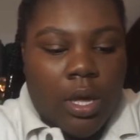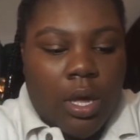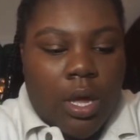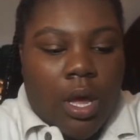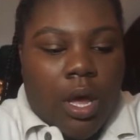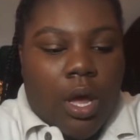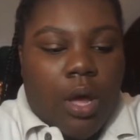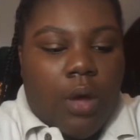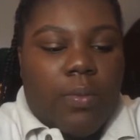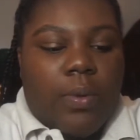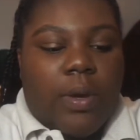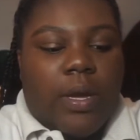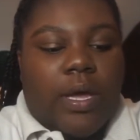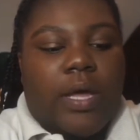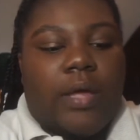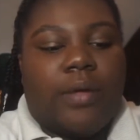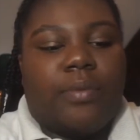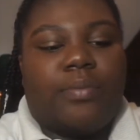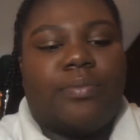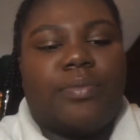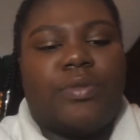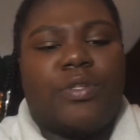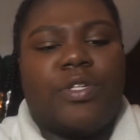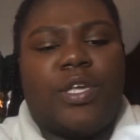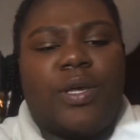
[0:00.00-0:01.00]
Oh my god.
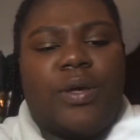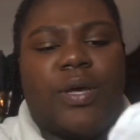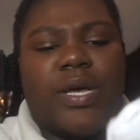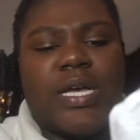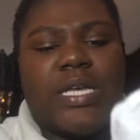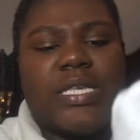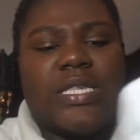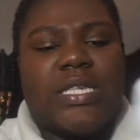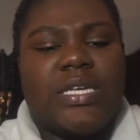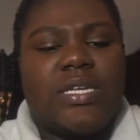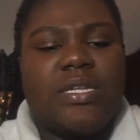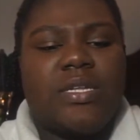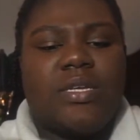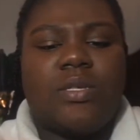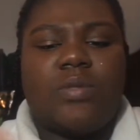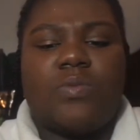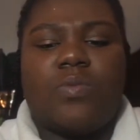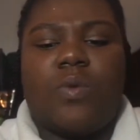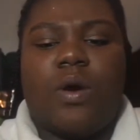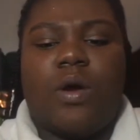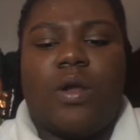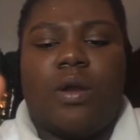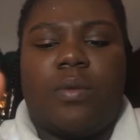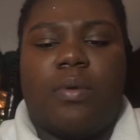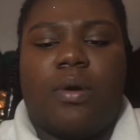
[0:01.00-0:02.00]
So I seen this
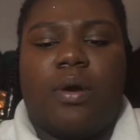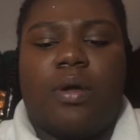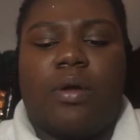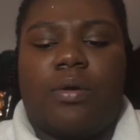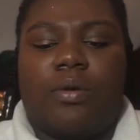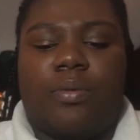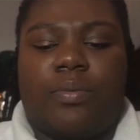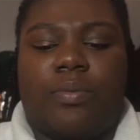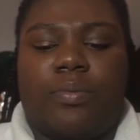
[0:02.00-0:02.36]
water bottle,